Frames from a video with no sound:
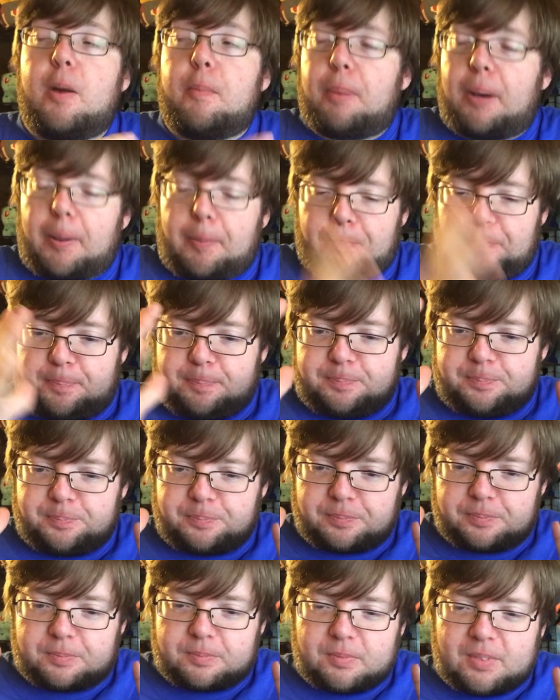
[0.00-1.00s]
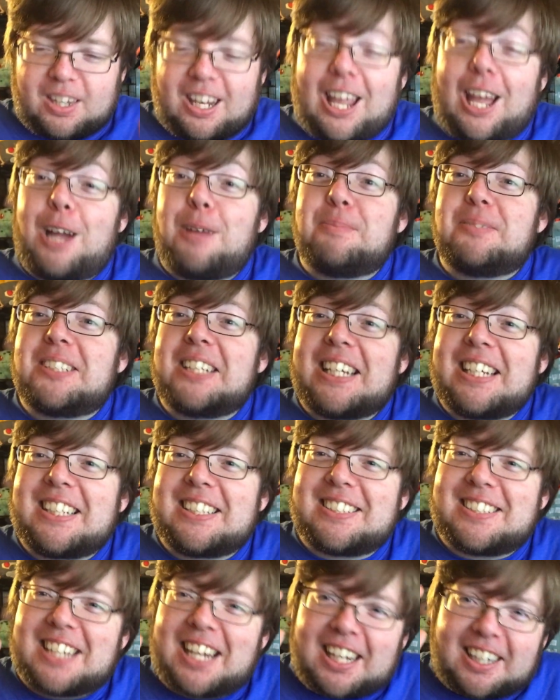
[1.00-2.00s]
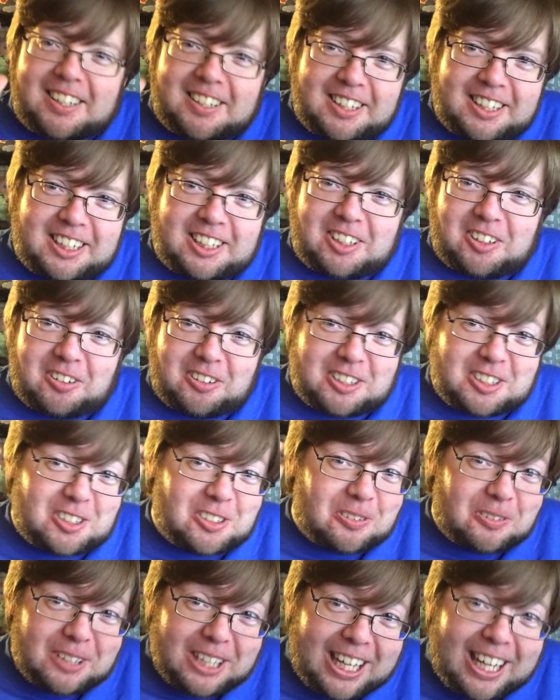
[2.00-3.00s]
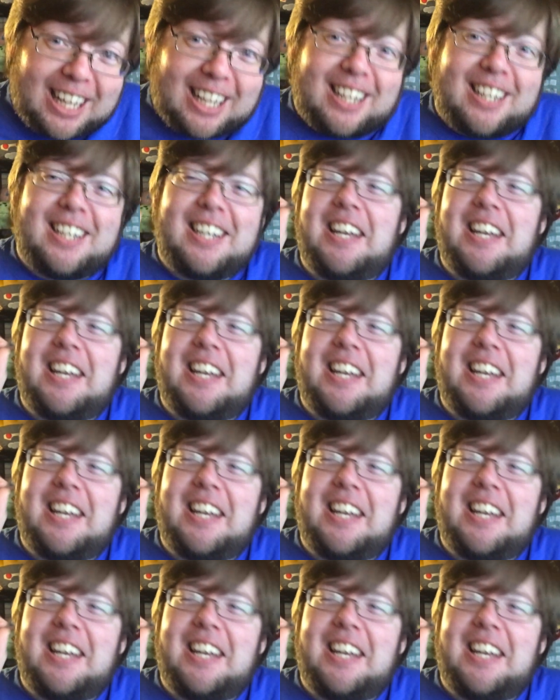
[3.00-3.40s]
But I'm saying it's not clinical. It's okay.